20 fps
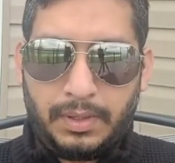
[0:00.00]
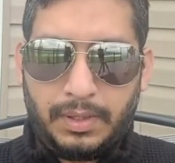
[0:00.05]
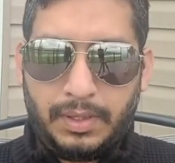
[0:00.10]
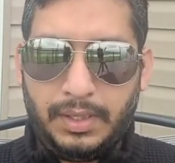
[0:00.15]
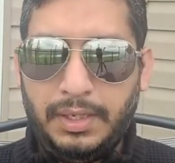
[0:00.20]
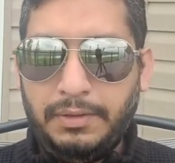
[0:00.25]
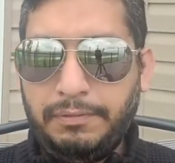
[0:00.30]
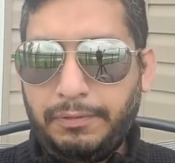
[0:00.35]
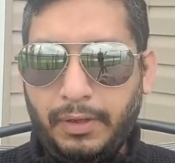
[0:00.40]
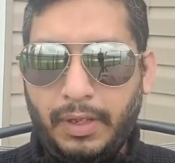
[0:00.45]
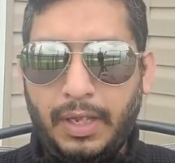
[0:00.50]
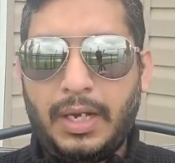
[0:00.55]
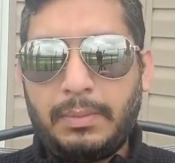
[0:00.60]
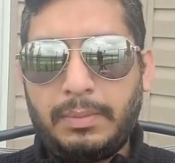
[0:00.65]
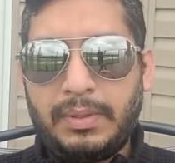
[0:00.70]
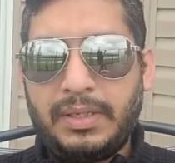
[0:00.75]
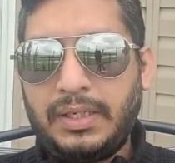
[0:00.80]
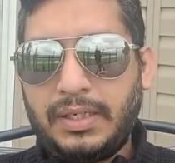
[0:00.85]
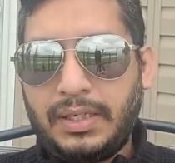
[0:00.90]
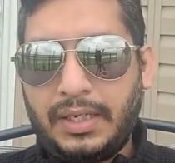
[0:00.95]
if you have
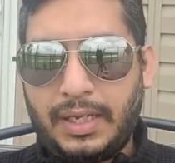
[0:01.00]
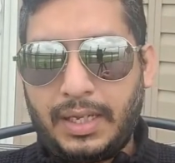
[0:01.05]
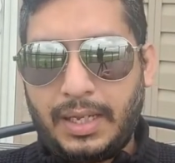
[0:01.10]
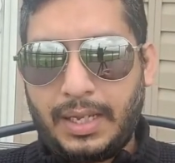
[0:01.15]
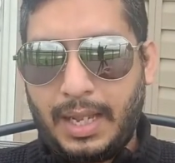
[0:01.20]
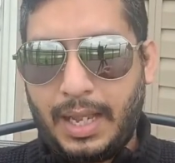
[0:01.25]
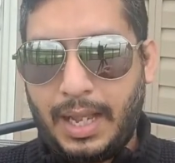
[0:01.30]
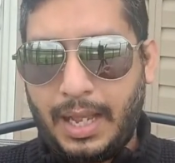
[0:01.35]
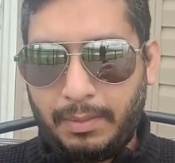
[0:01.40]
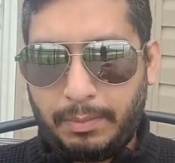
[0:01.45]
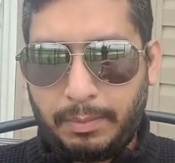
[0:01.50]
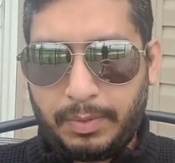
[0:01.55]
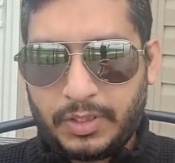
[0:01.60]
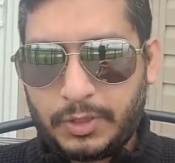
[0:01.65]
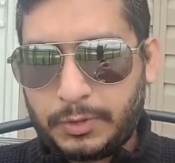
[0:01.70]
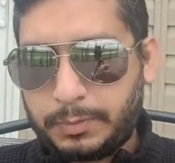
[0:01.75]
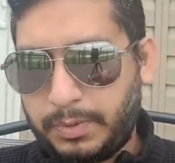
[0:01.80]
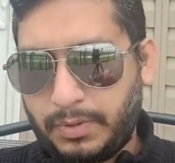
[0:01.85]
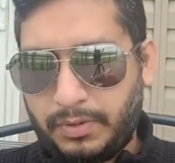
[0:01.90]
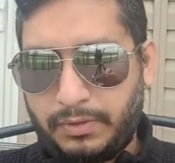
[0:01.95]
an
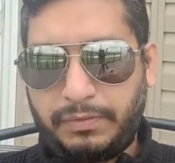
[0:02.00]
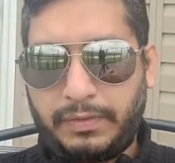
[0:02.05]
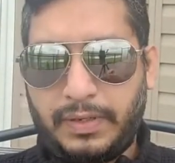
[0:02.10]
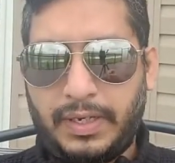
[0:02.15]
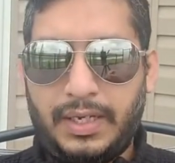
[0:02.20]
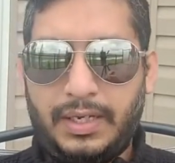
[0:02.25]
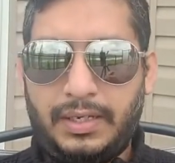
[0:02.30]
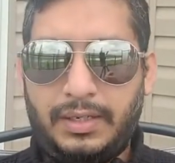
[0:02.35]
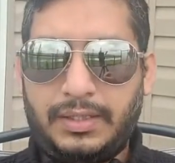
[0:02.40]
average profile,